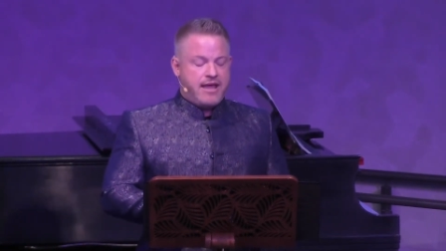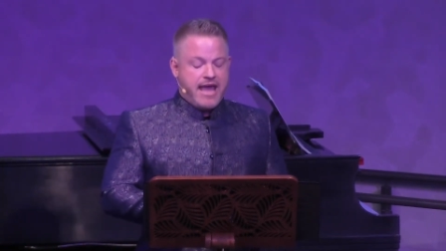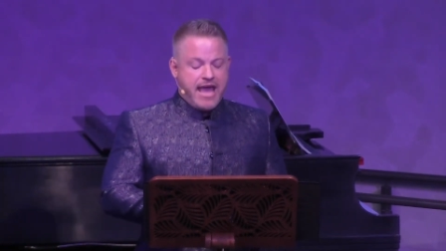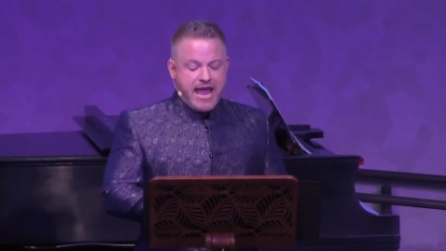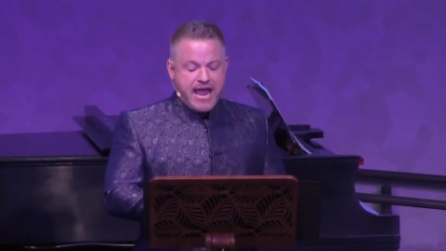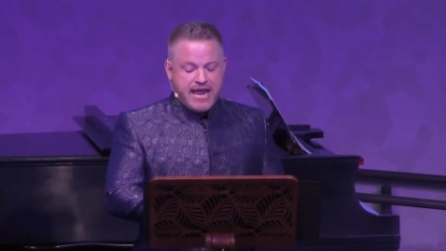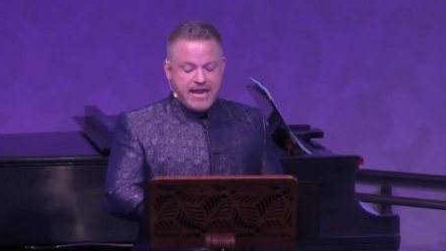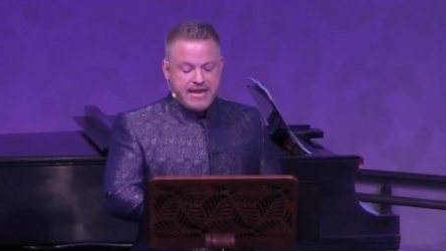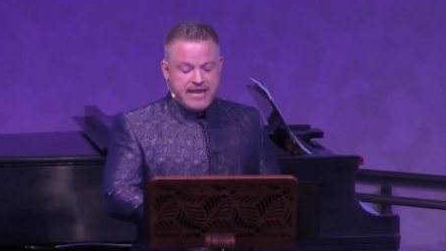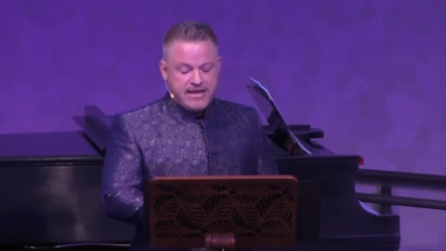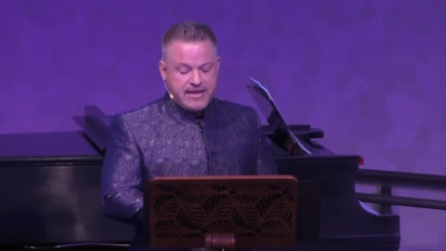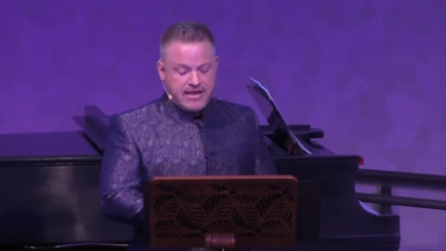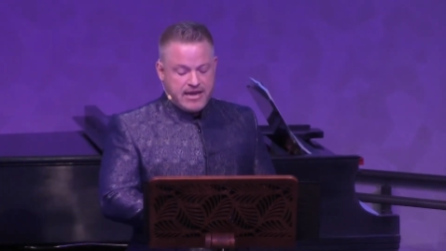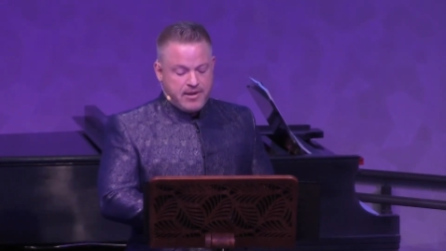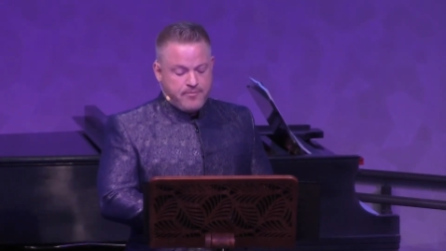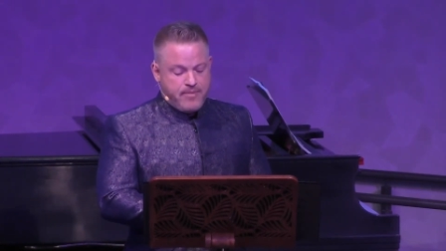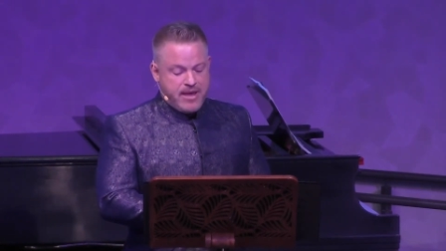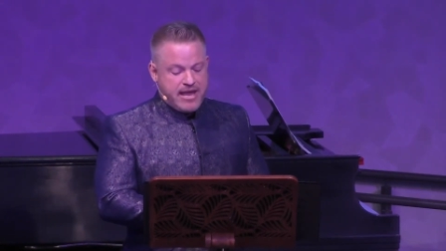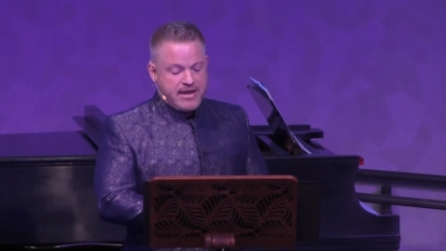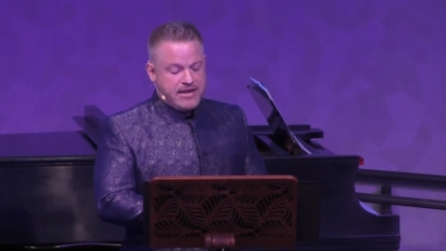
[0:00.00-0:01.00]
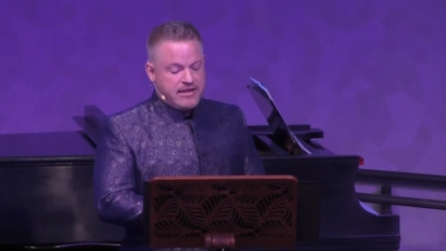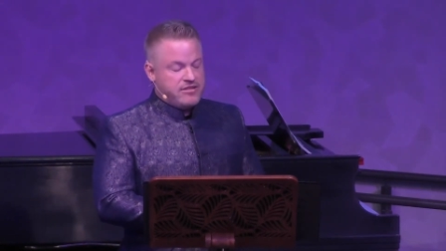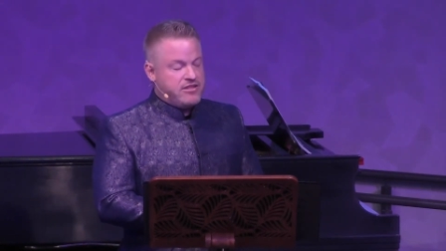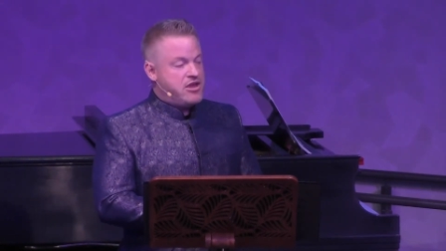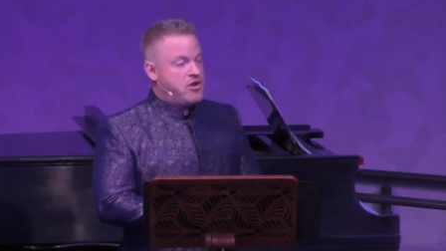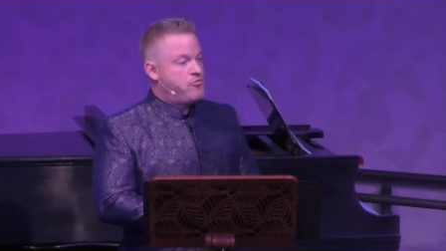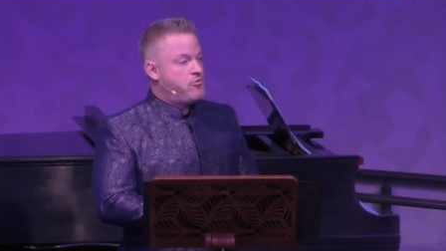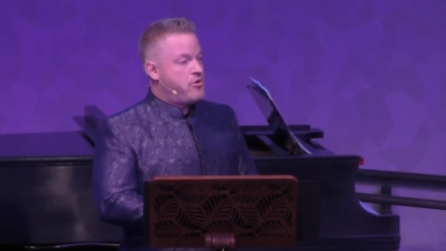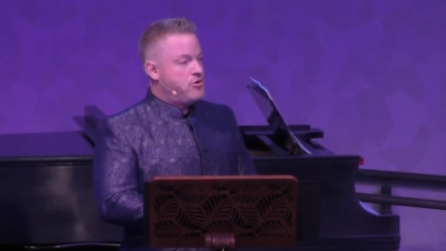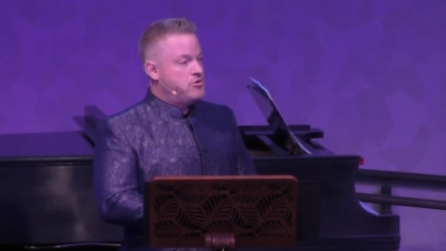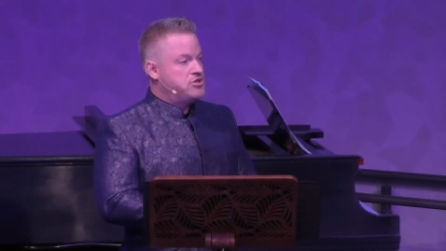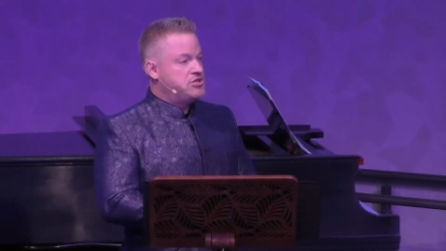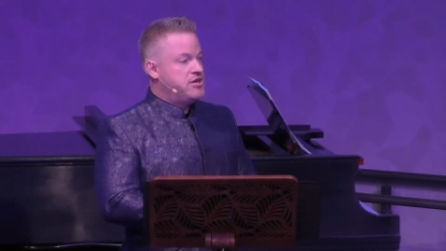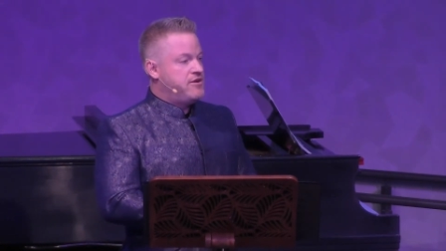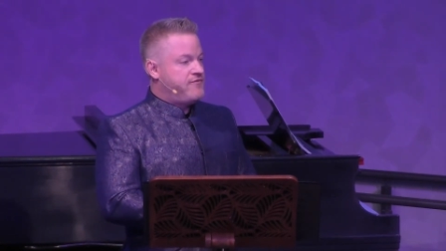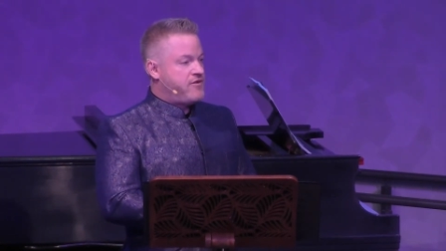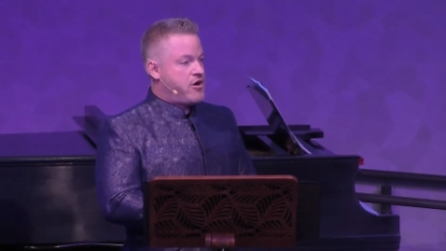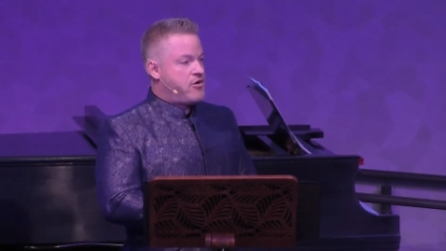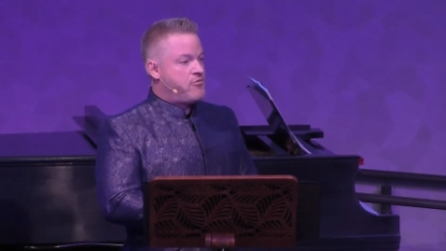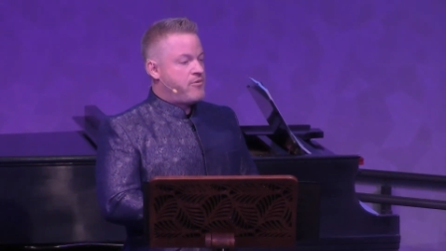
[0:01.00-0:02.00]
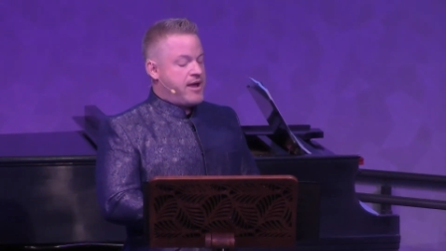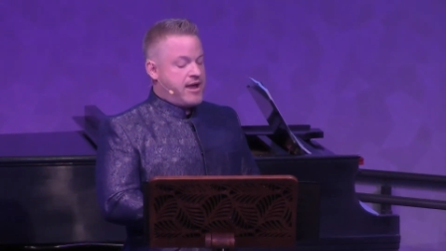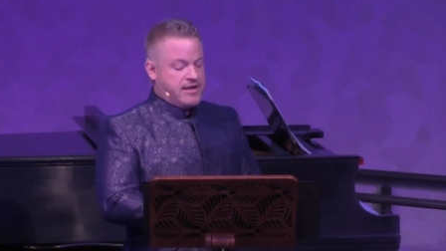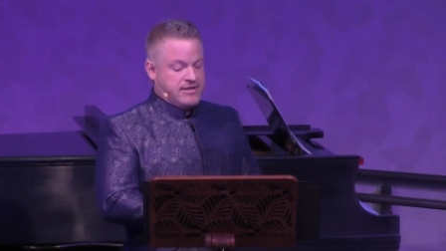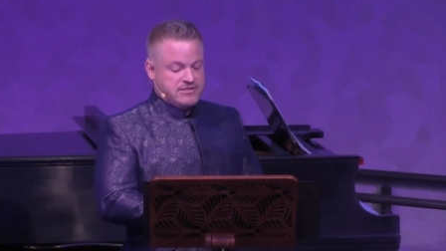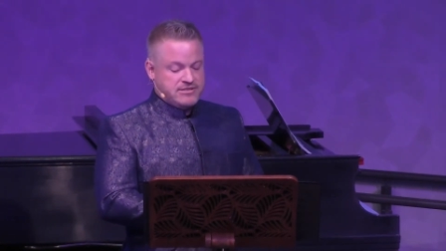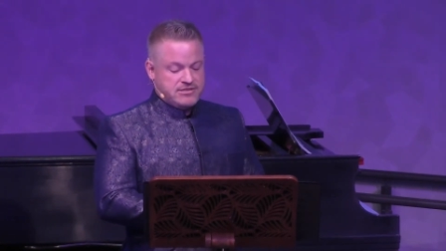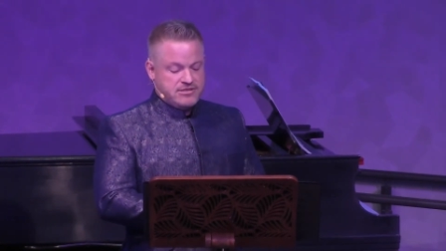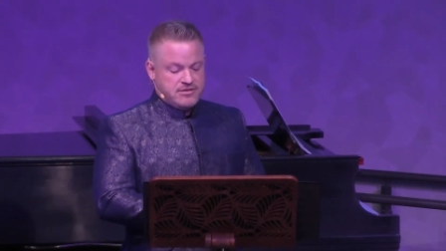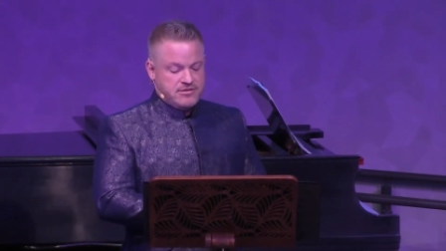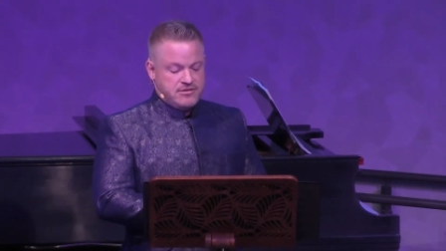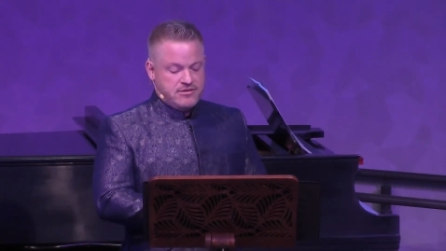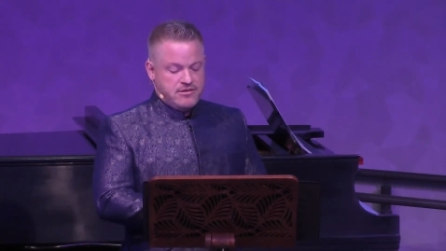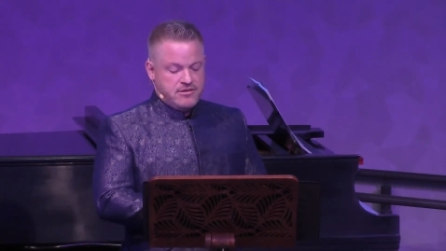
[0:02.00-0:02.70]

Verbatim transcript: aiding and abetting the erosion of our rights.